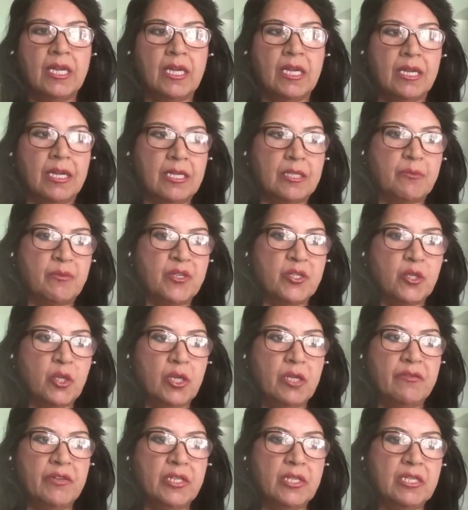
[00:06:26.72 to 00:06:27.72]
especially
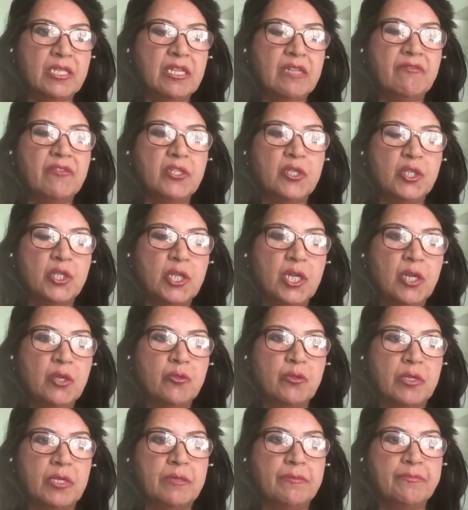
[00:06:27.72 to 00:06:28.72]
when you deal with
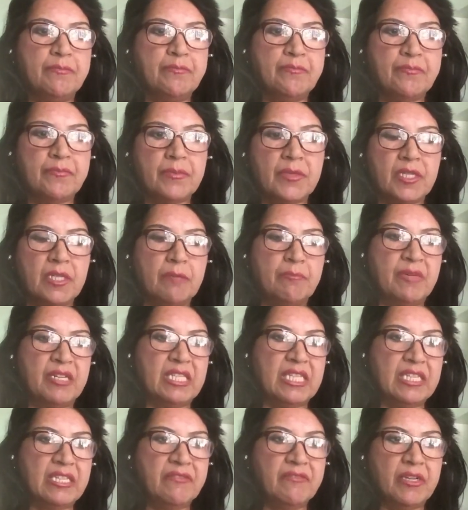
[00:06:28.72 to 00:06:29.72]
children, but
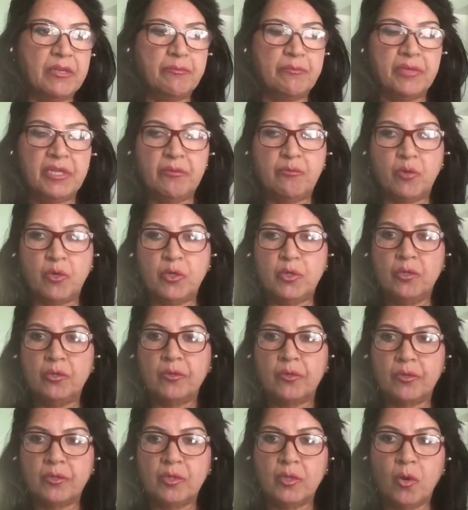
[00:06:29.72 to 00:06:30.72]
even people you
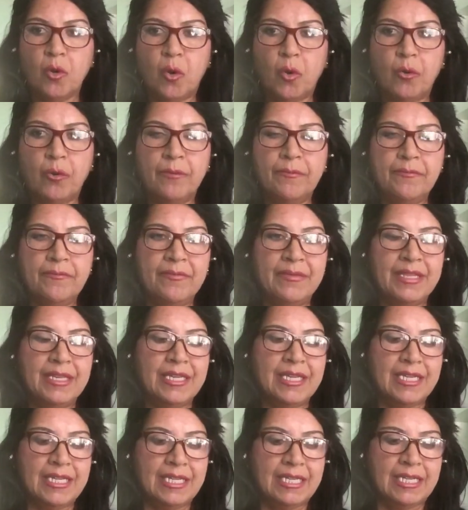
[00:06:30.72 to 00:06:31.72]
don't know,
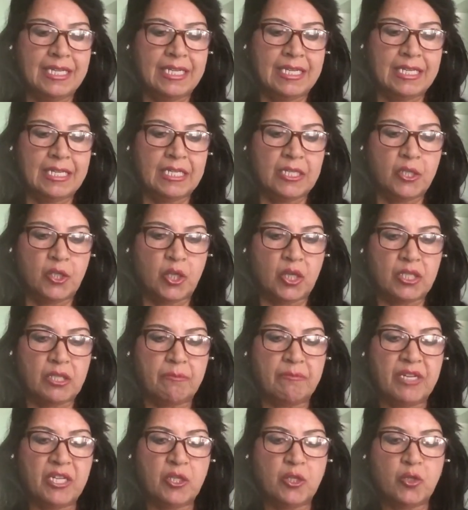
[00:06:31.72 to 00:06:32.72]
just
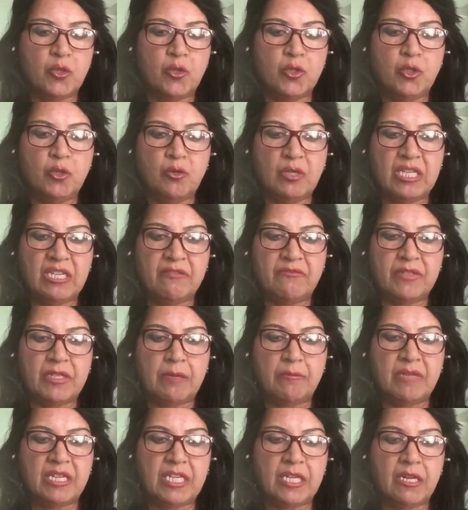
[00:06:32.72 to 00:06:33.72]
make sure you give them
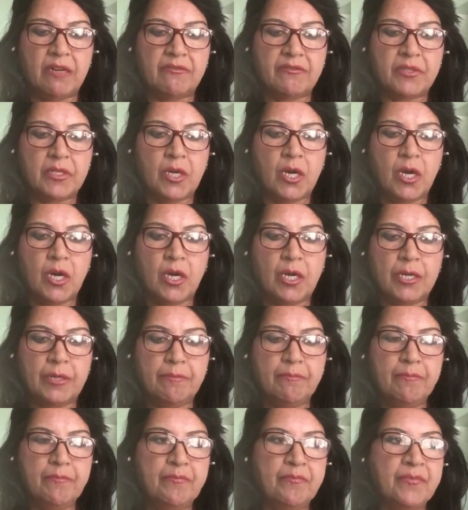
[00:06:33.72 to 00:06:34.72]
enough time
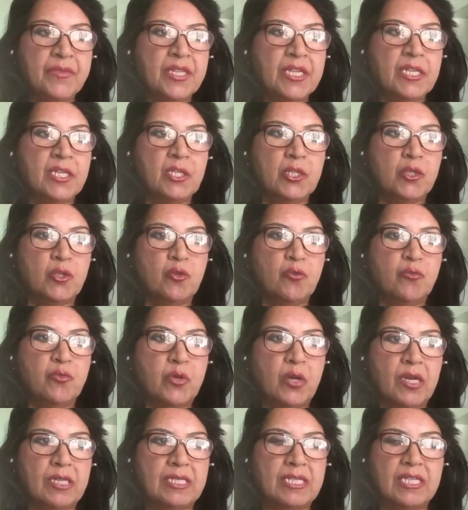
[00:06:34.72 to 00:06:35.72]
to
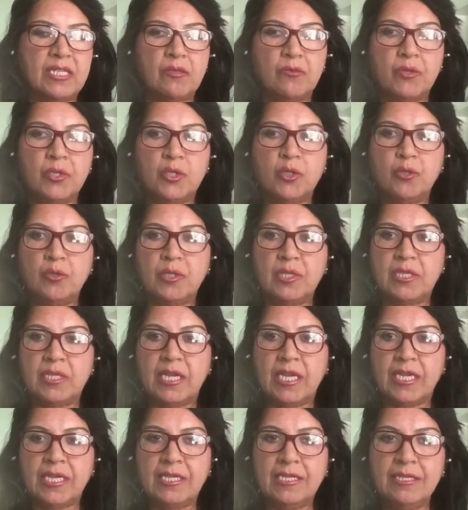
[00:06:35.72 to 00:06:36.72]
process what you're
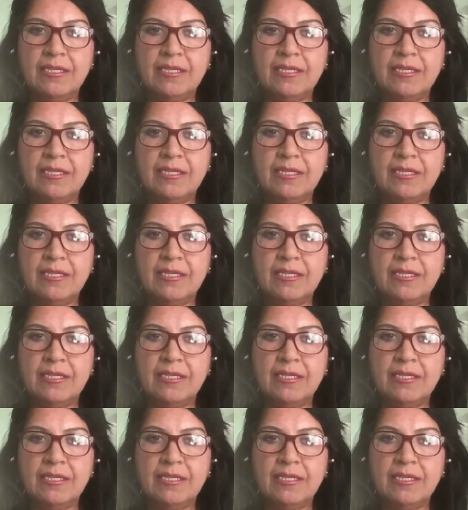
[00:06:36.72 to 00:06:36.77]
saying.